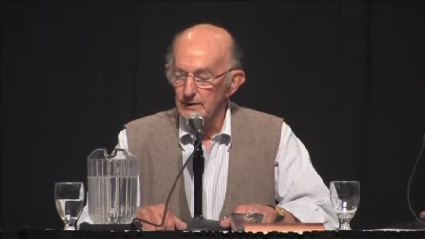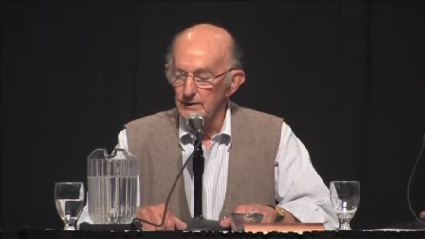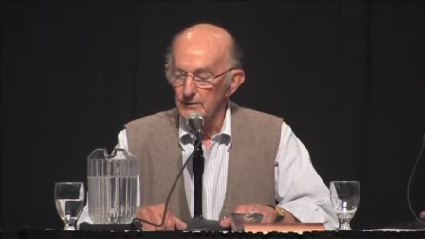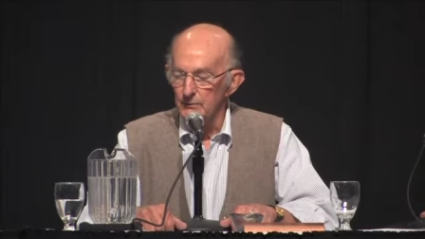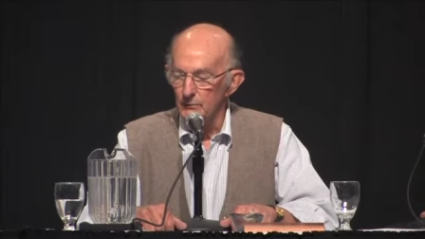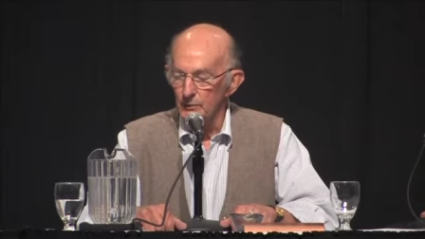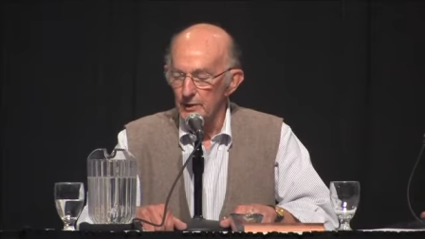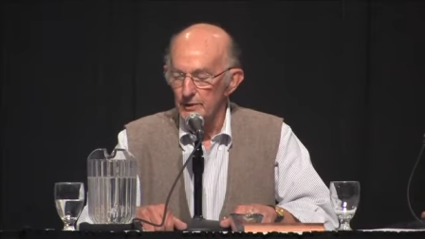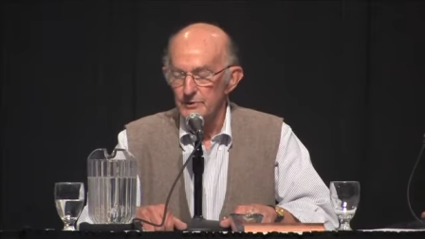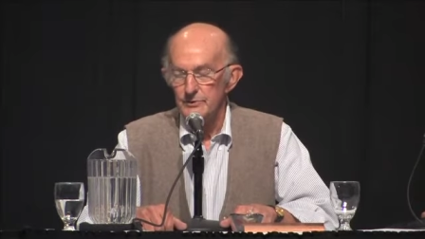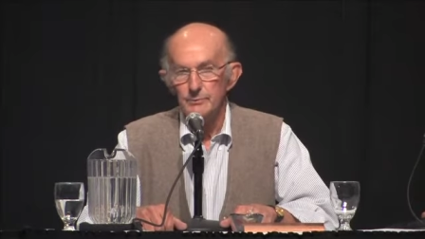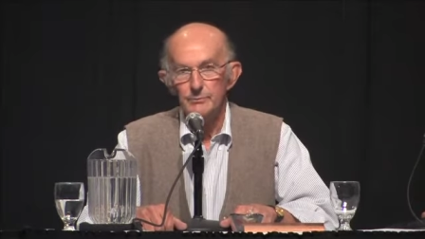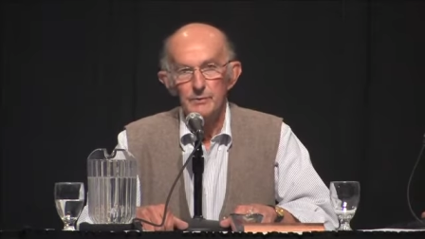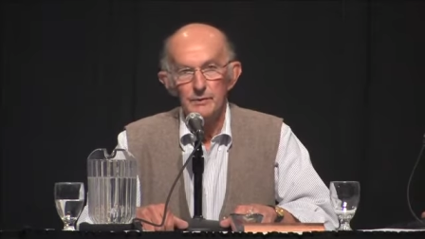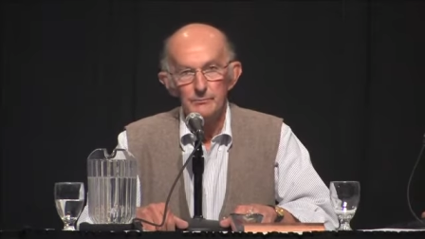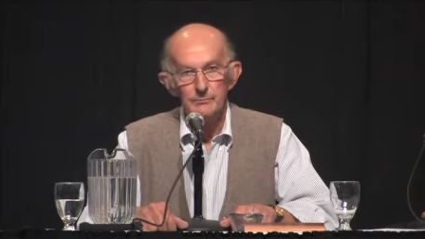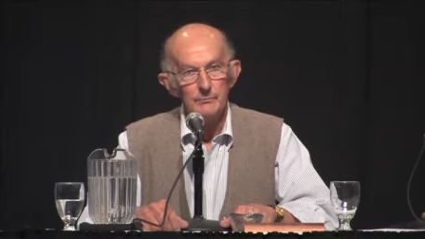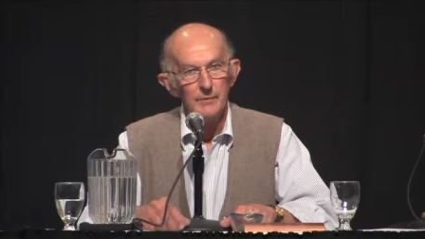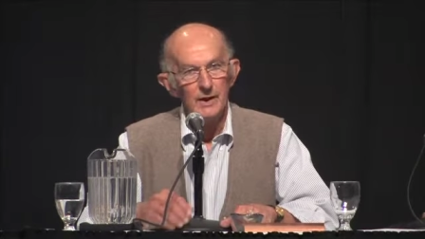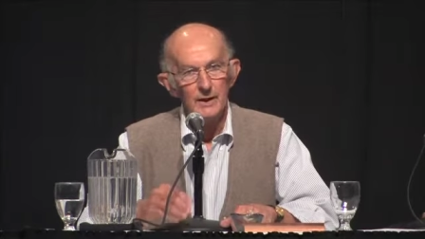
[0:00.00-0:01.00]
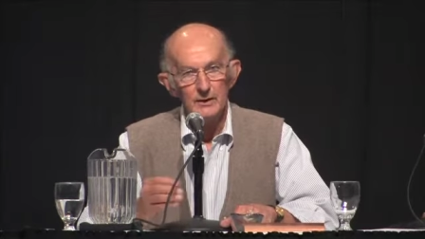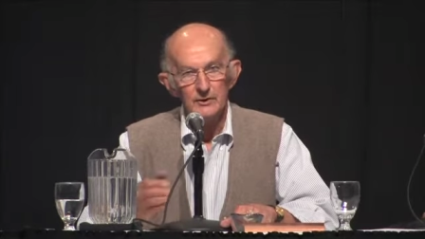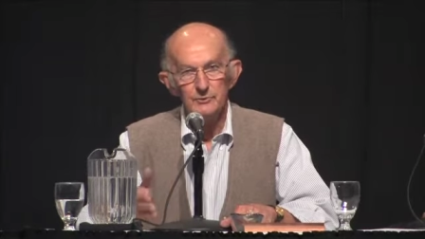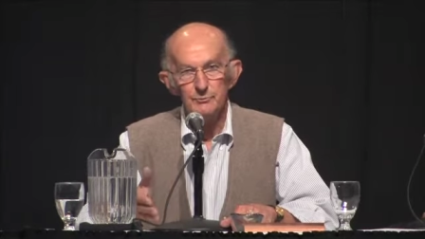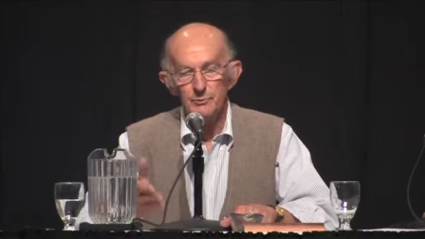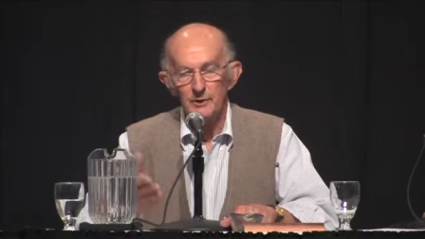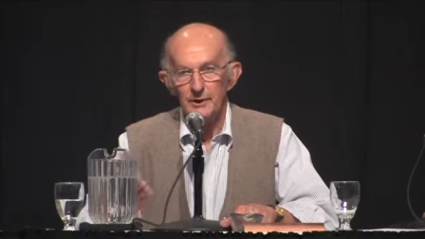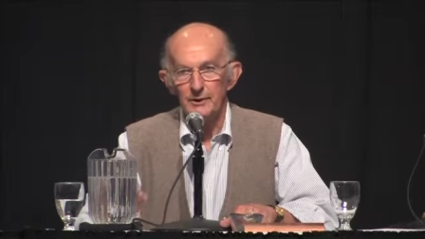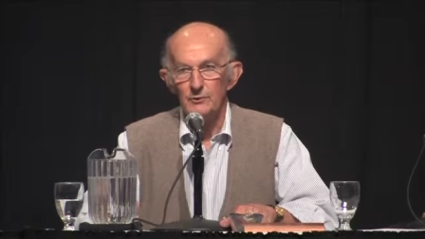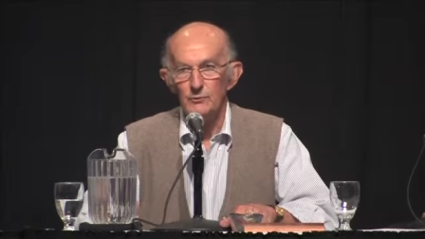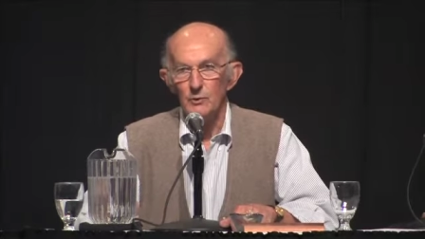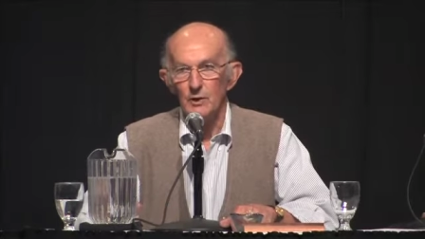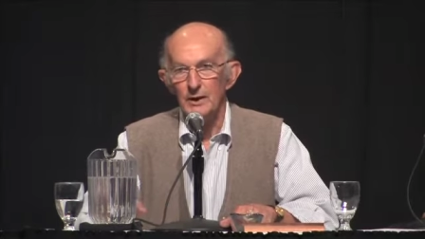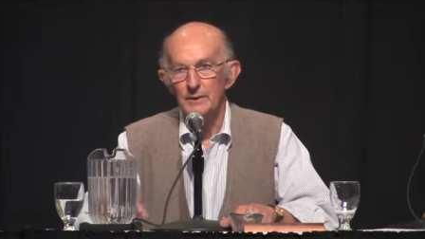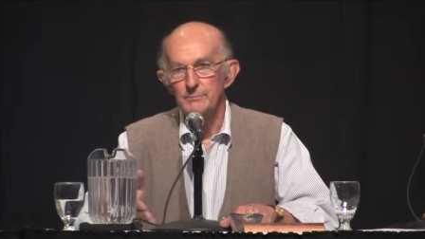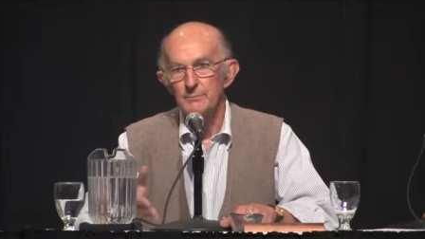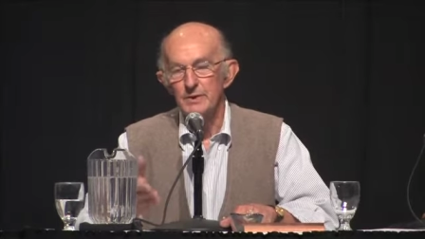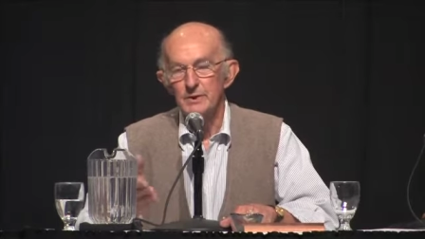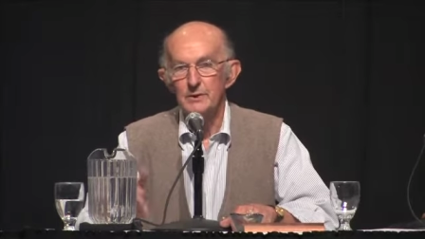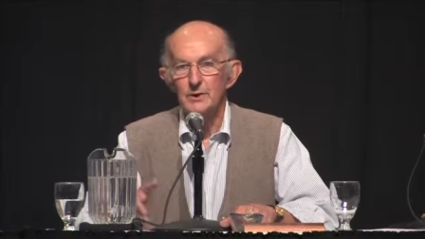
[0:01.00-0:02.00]
which may explain why
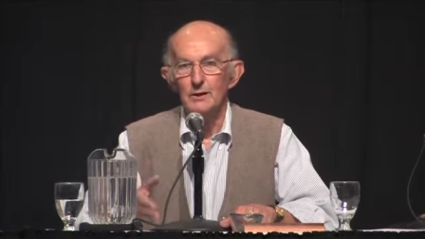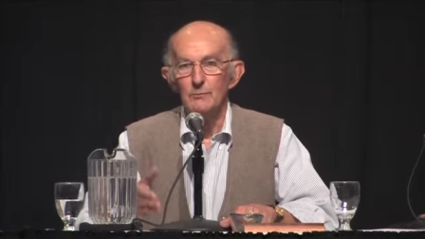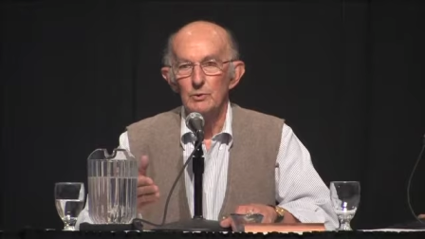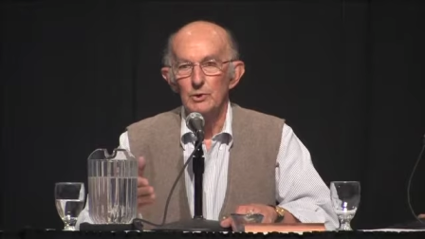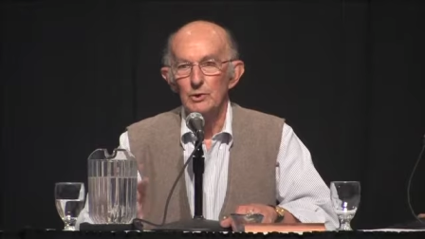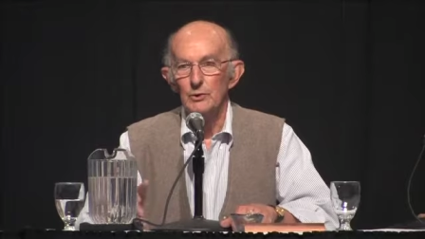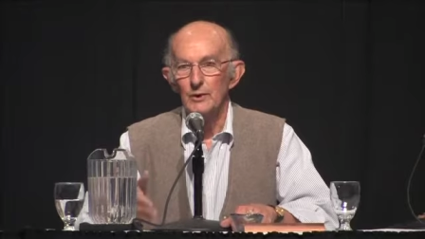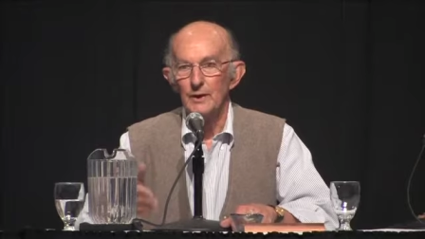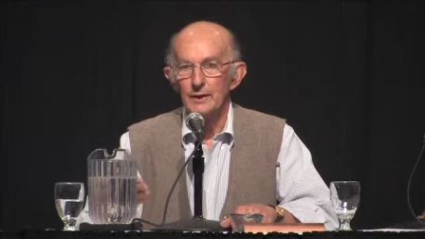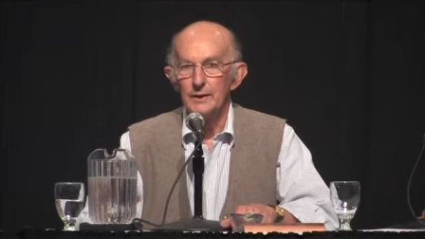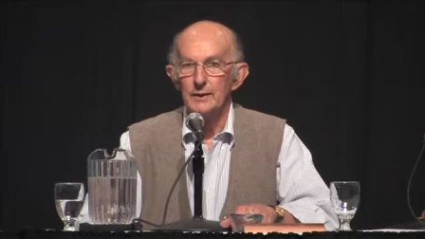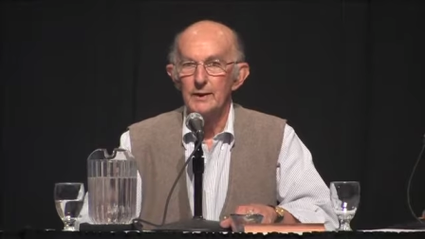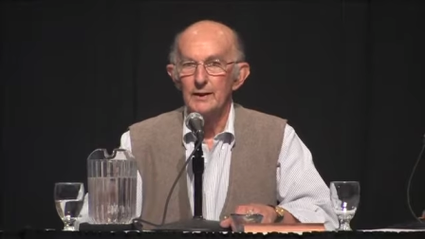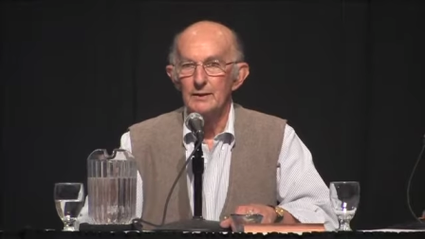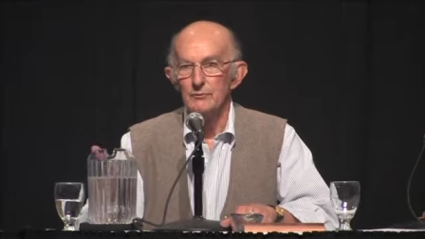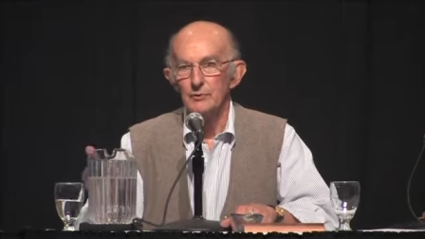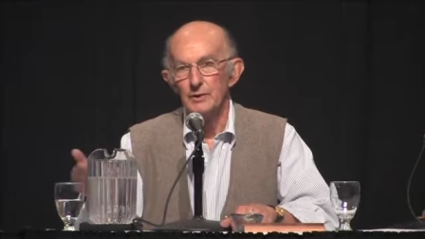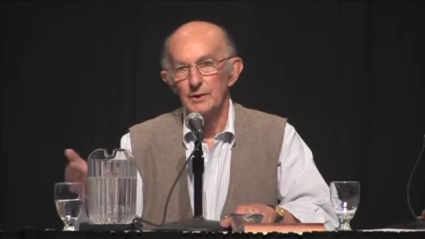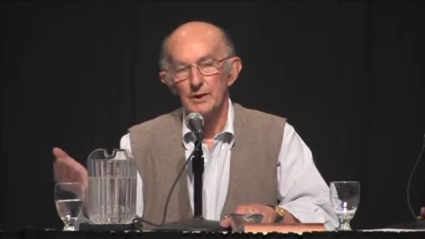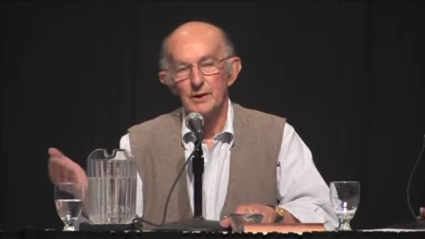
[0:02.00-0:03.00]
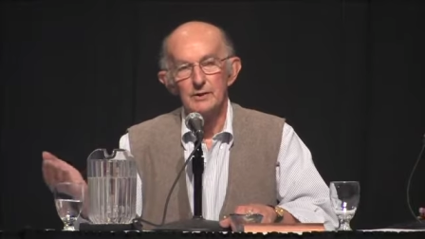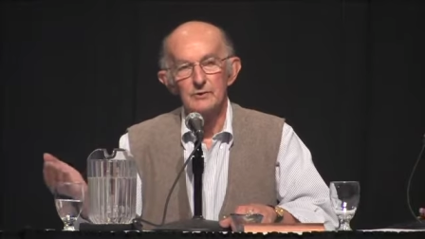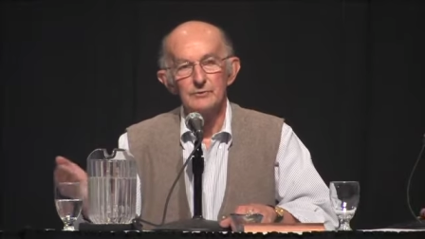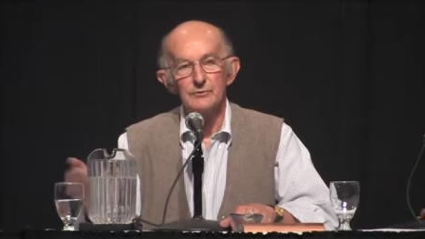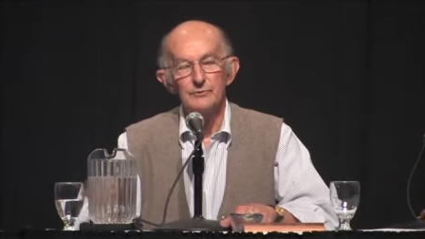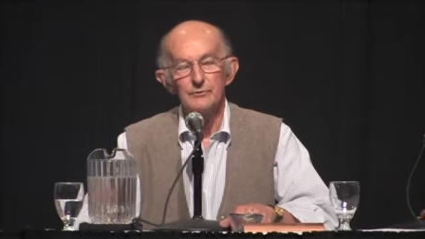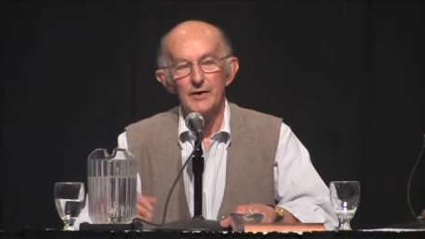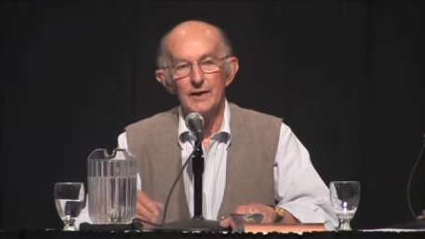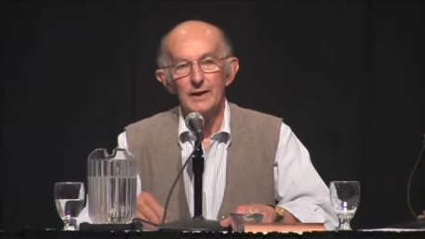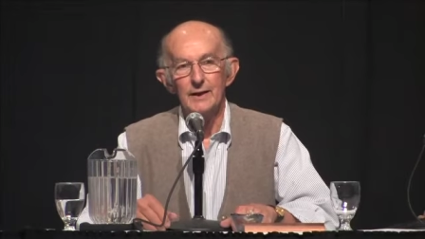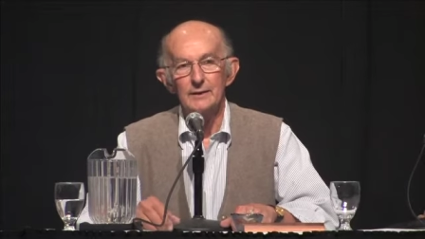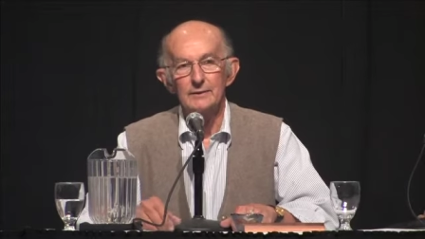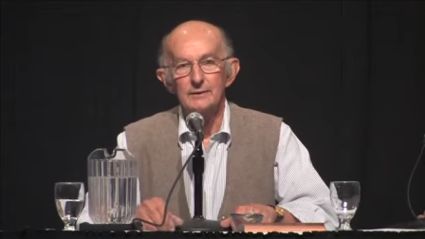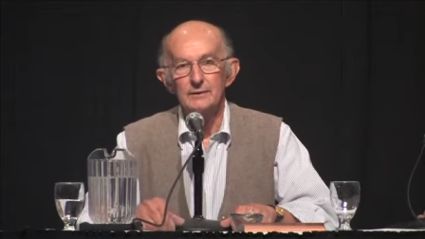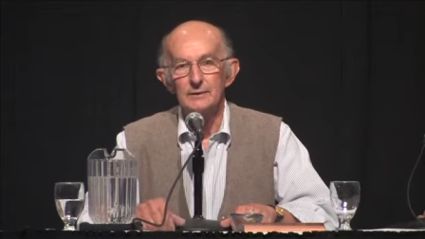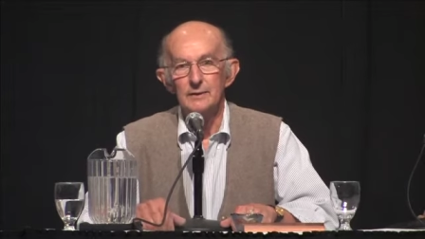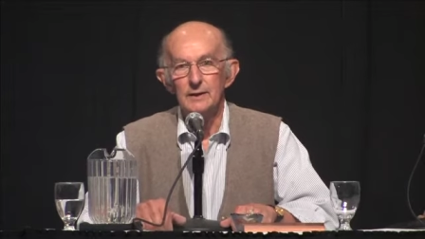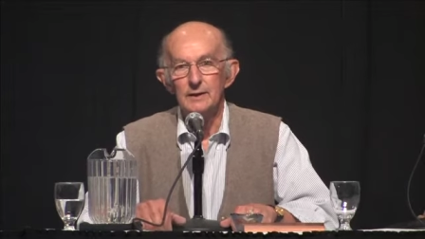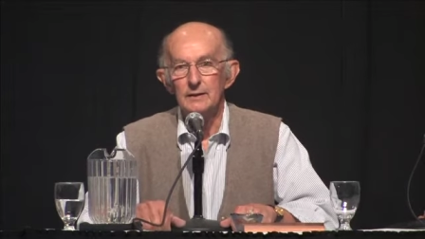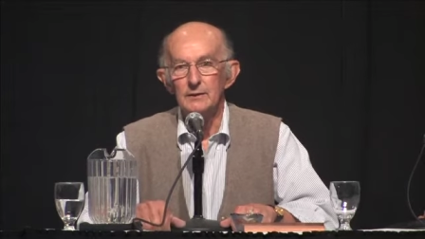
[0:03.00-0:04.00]
PWA gave a nice
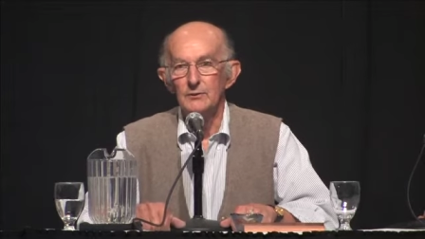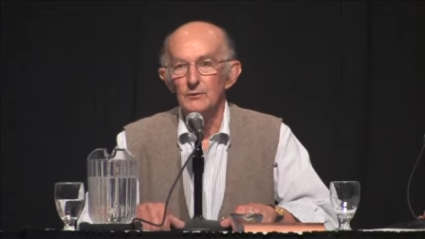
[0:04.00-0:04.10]
fat uh,